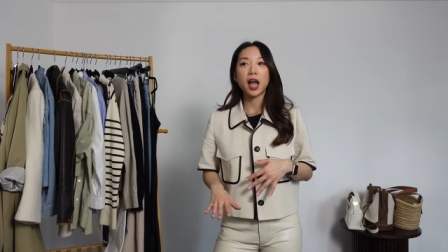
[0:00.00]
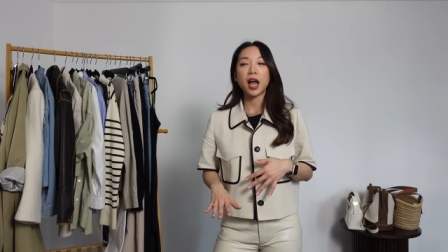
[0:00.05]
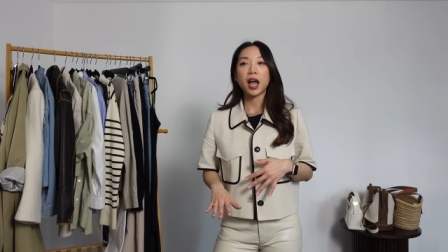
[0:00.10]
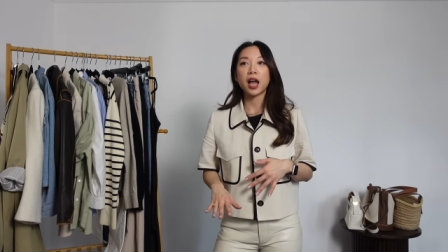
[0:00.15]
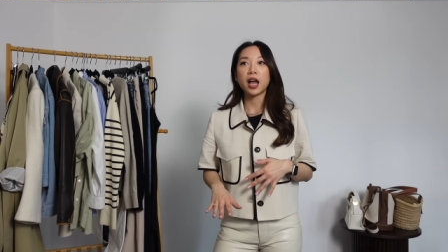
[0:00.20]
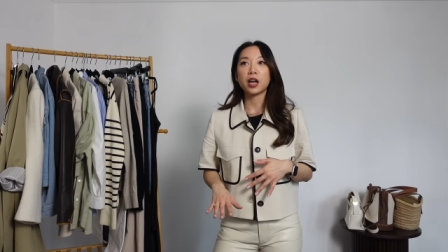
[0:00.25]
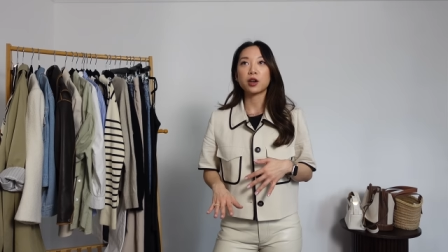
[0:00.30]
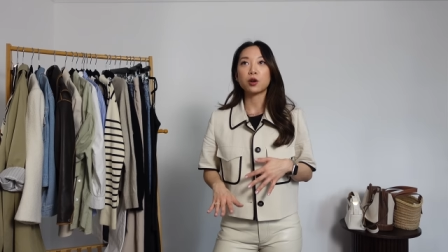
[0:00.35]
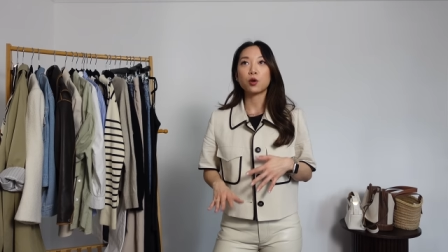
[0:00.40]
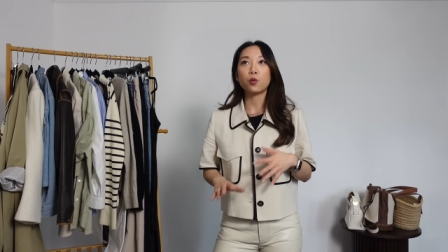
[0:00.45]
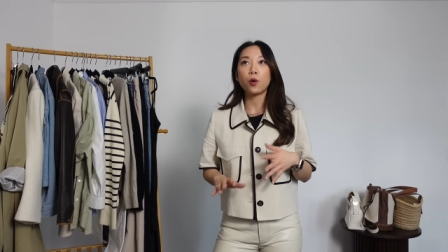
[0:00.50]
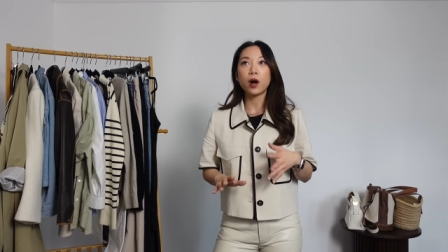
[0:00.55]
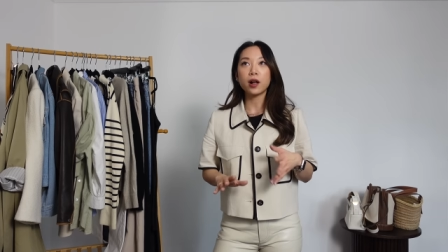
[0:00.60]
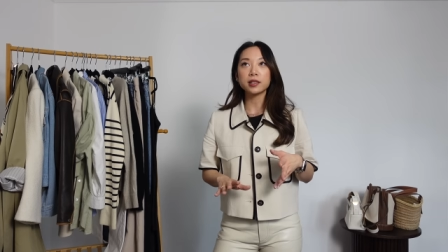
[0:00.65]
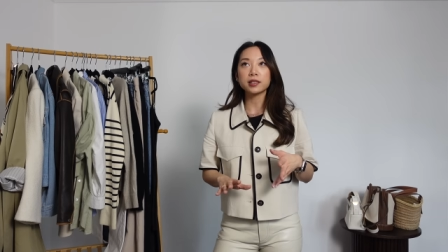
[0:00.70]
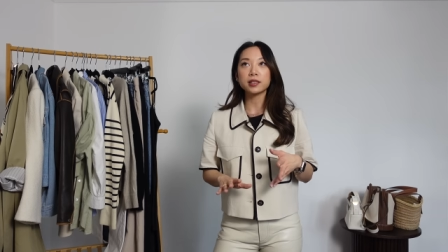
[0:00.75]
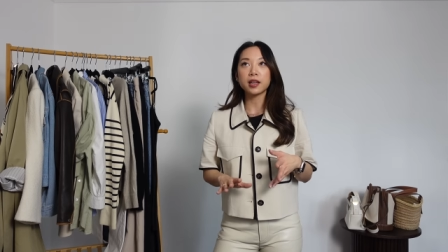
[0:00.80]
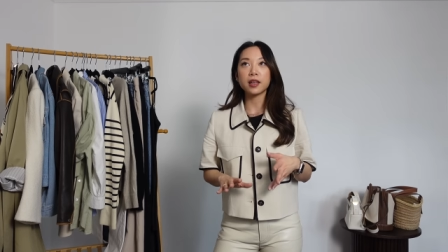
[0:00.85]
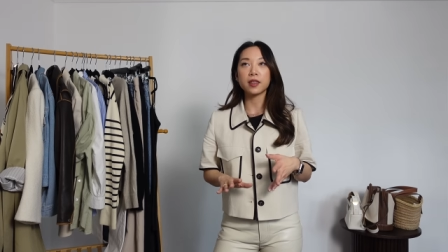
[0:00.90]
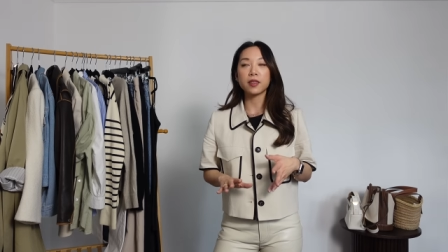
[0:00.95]
And
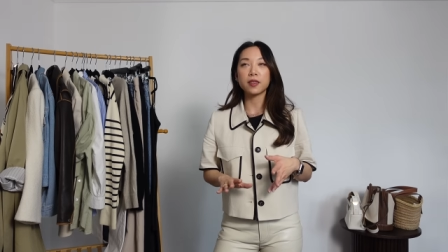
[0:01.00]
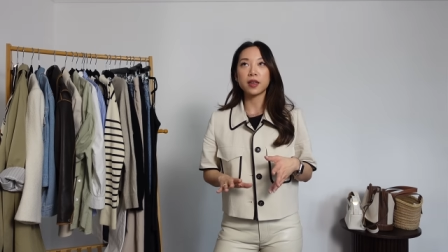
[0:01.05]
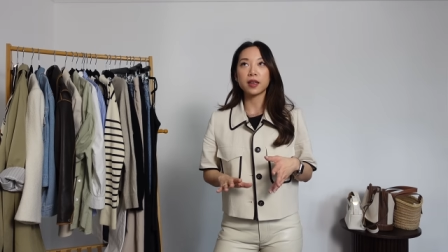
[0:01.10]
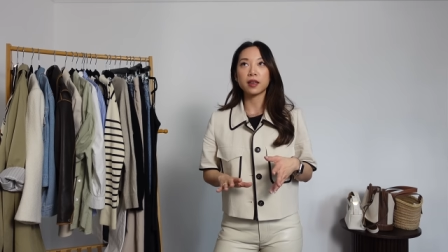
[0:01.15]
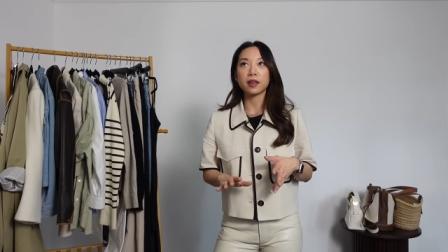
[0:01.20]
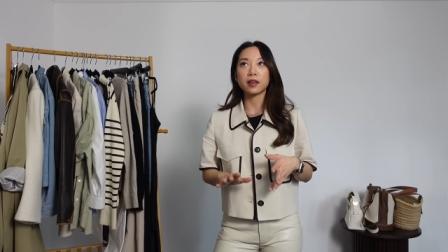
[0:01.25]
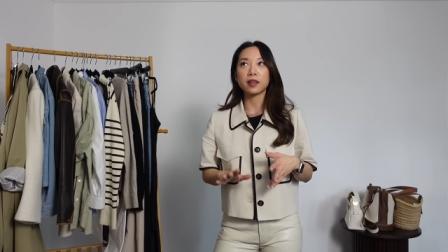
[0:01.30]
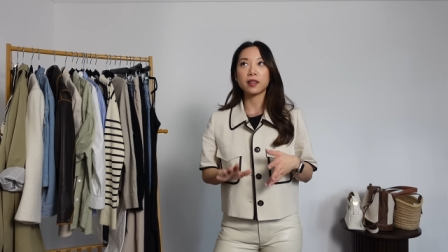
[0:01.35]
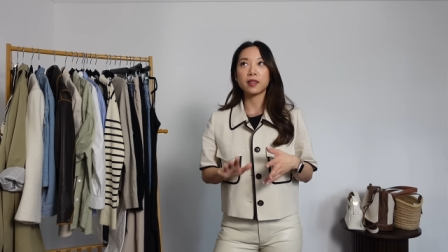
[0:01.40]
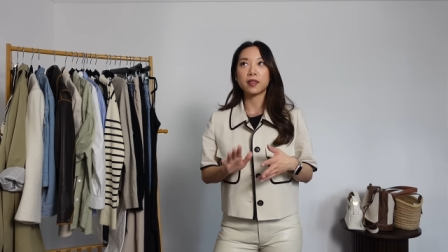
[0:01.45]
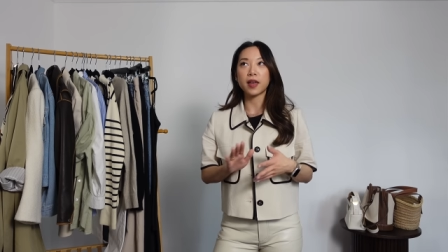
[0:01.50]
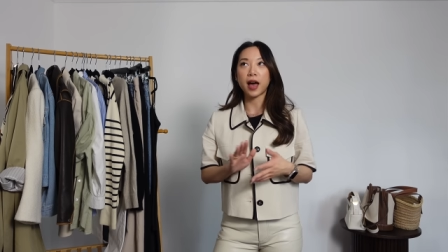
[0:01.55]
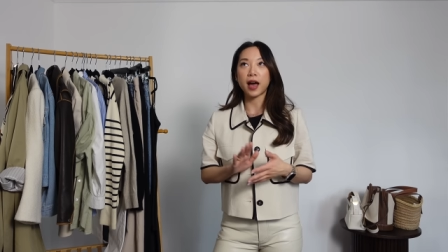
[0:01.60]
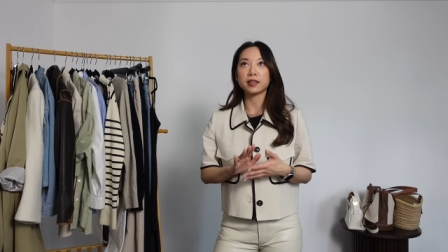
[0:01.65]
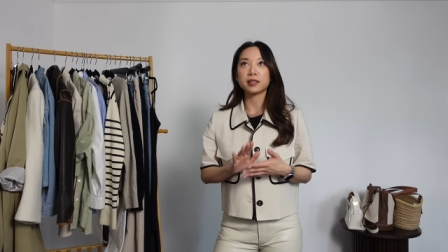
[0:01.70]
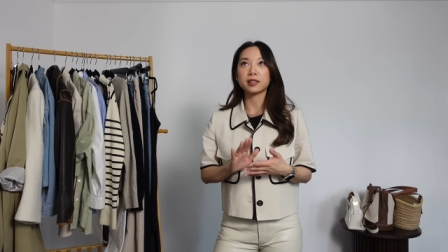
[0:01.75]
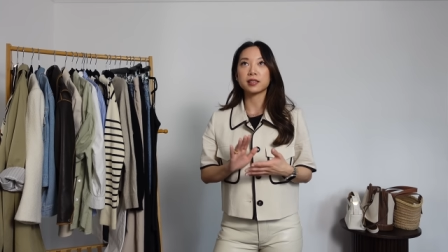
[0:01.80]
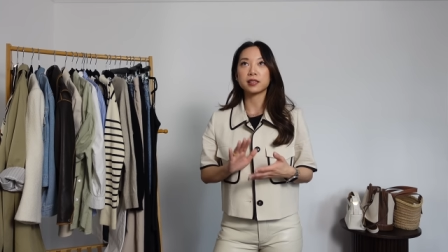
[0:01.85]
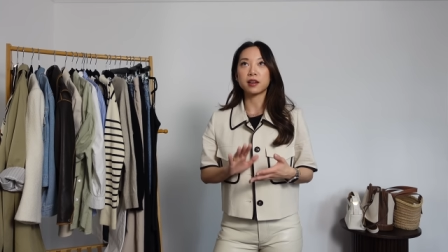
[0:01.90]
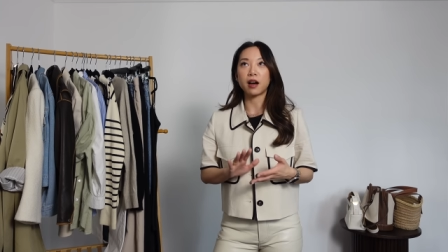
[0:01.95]
whilst I think
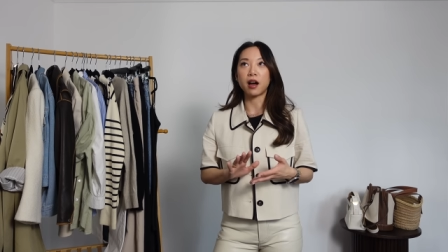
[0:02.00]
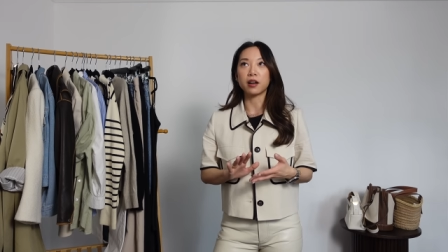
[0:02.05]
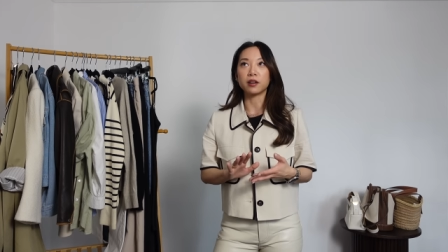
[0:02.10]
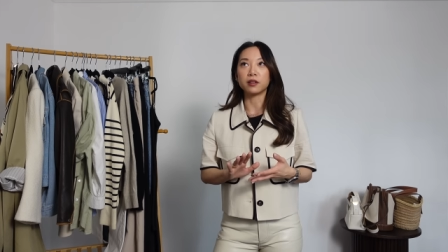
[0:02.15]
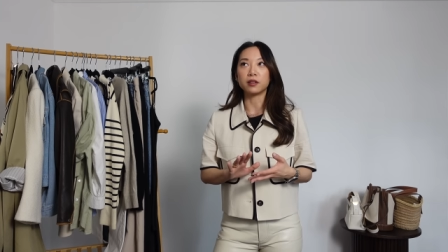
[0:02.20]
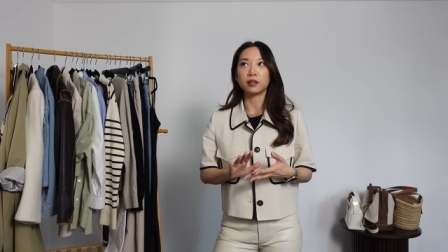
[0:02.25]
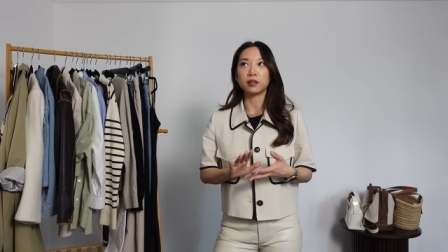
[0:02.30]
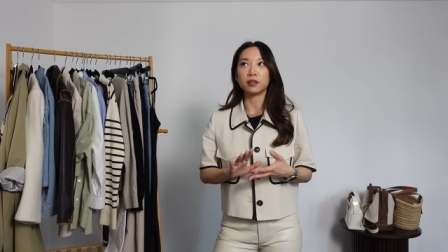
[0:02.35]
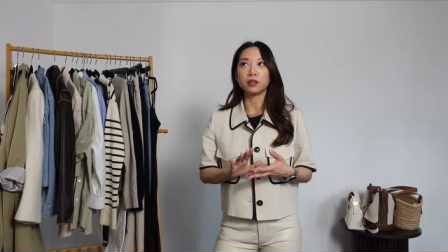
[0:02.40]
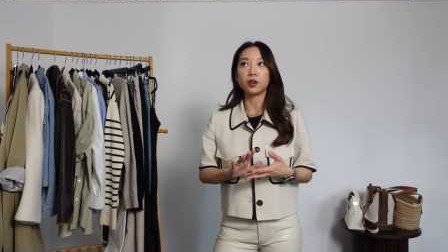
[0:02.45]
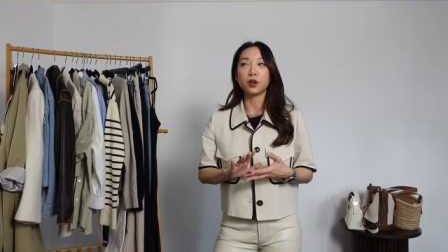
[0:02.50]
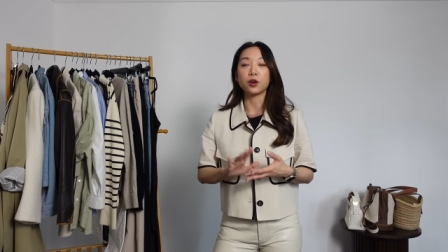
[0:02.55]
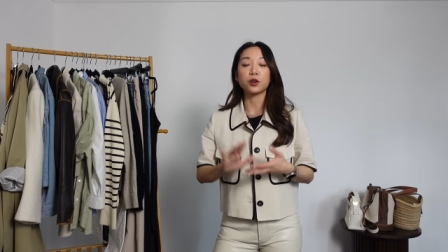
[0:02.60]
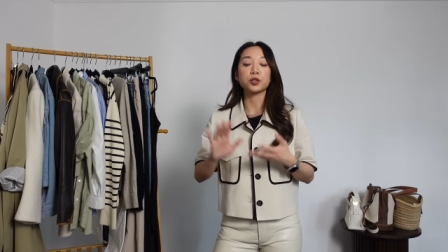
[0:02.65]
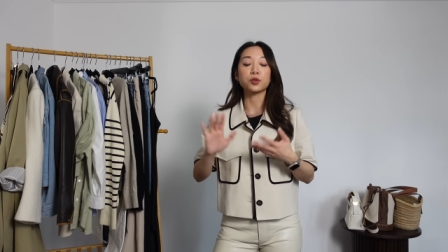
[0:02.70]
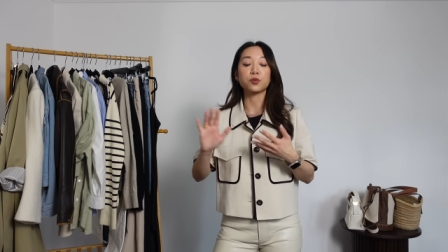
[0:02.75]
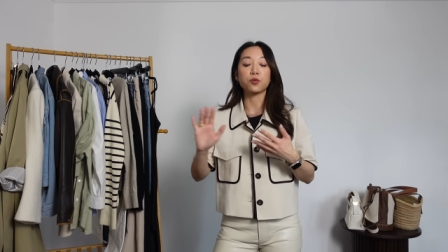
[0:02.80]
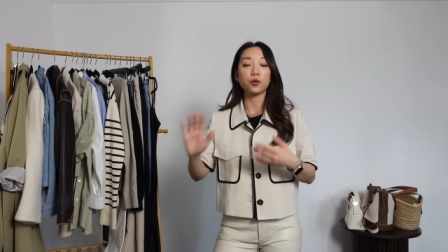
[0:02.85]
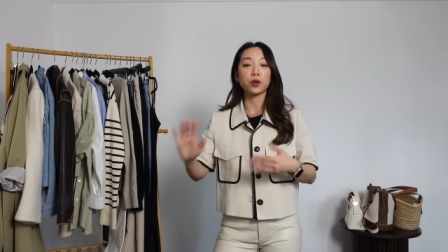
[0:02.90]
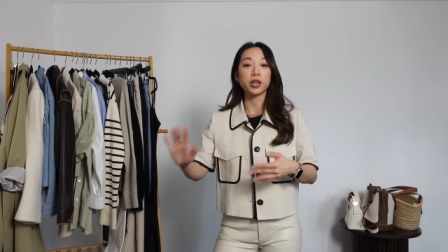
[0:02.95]
that style
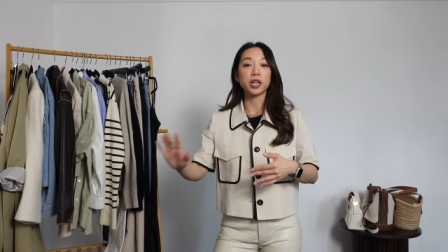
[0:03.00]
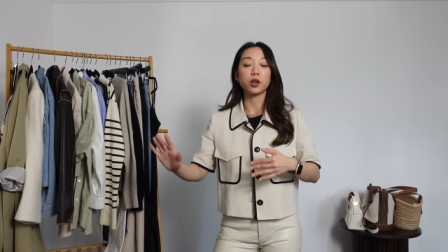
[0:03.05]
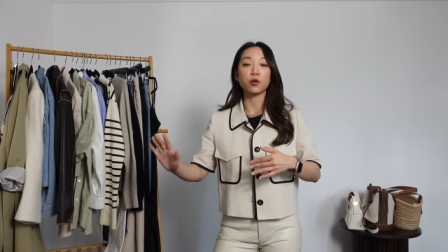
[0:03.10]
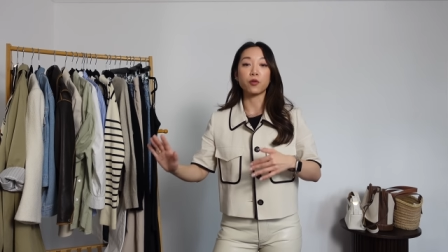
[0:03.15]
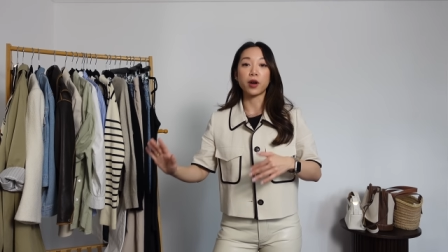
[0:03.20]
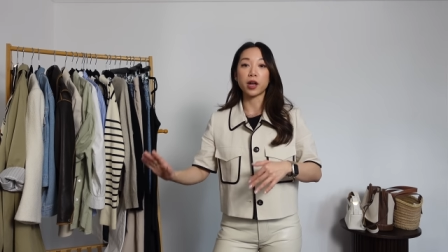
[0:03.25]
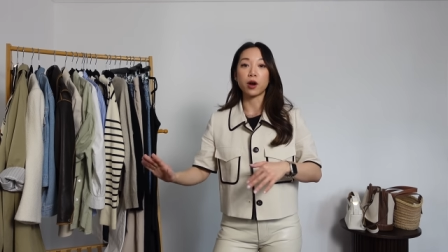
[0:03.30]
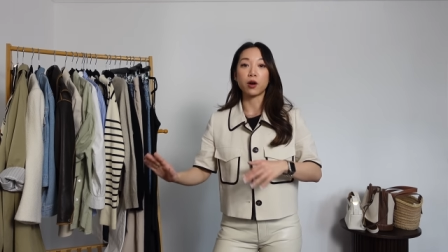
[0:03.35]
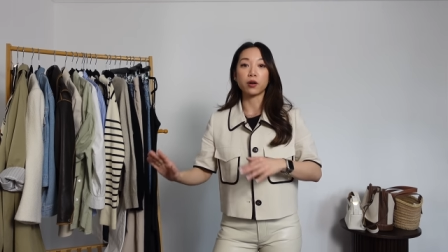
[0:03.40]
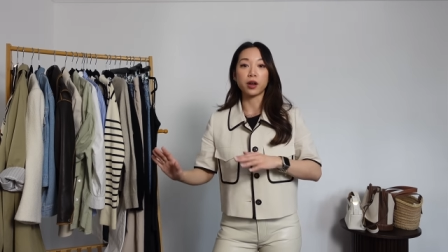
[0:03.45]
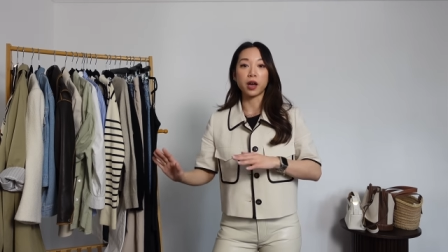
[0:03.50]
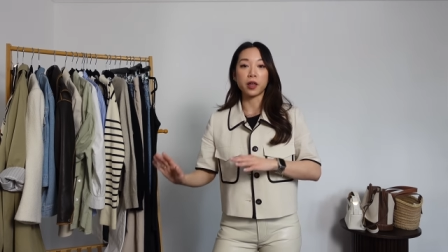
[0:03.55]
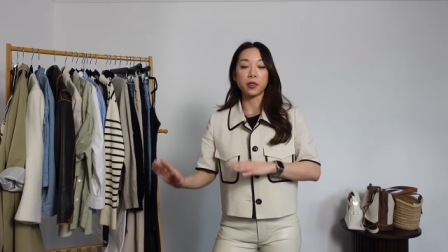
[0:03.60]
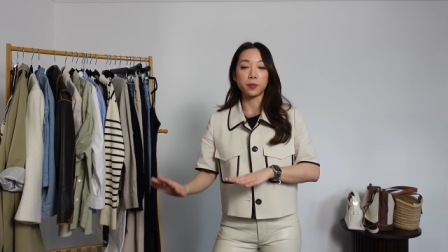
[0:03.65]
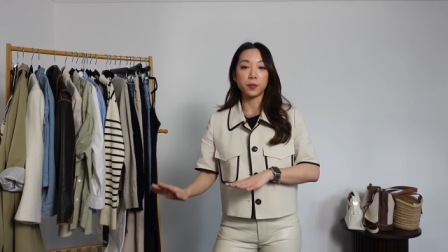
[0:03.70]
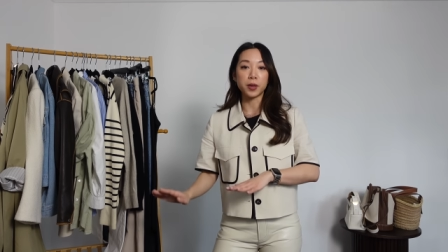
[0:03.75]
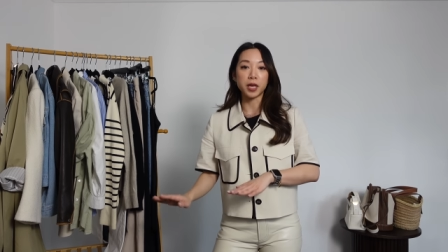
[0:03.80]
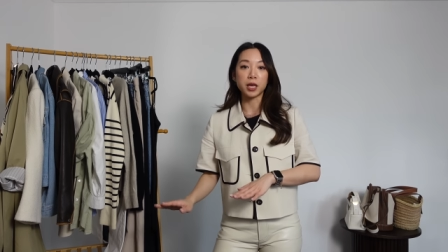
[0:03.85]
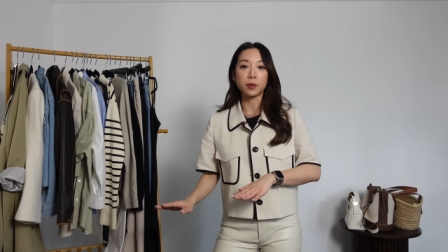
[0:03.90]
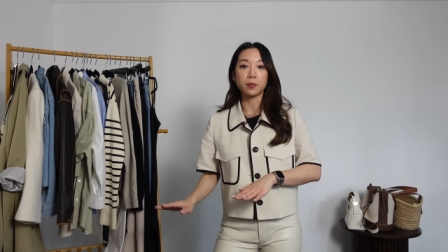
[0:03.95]
looks really great on other
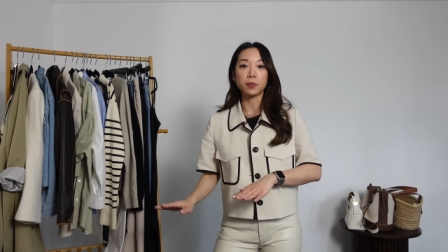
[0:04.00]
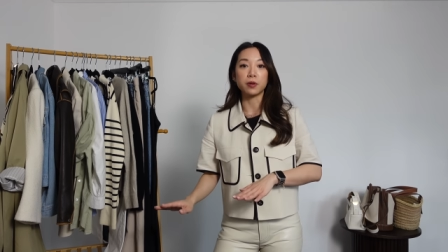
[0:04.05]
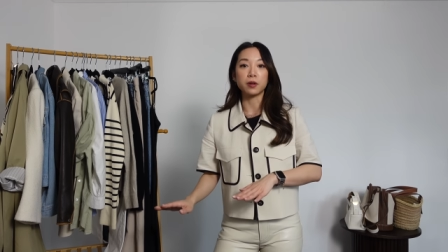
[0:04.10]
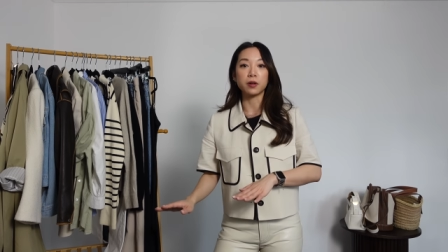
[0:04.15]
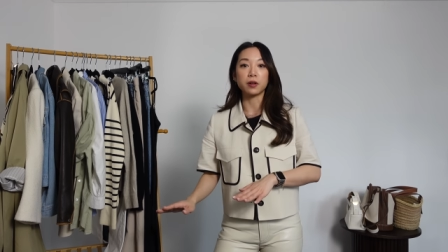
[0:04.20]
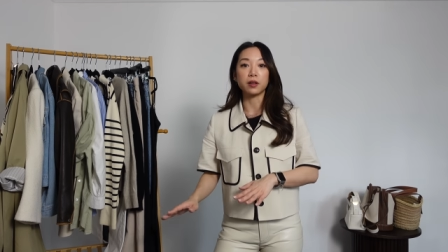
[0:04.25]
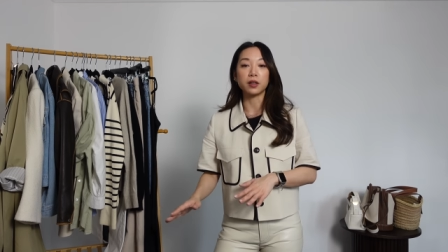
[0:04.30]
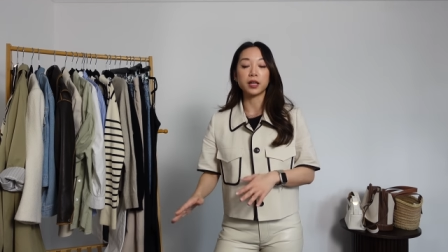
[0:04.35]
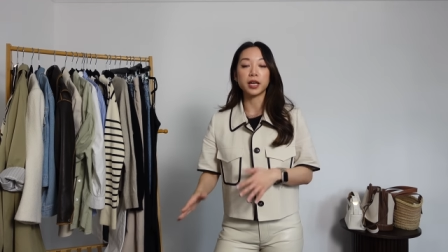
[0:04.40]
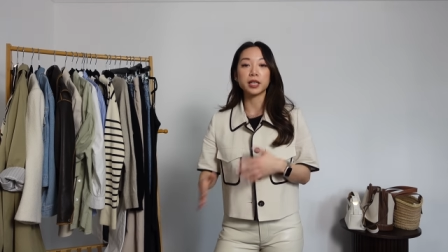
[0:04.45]
people,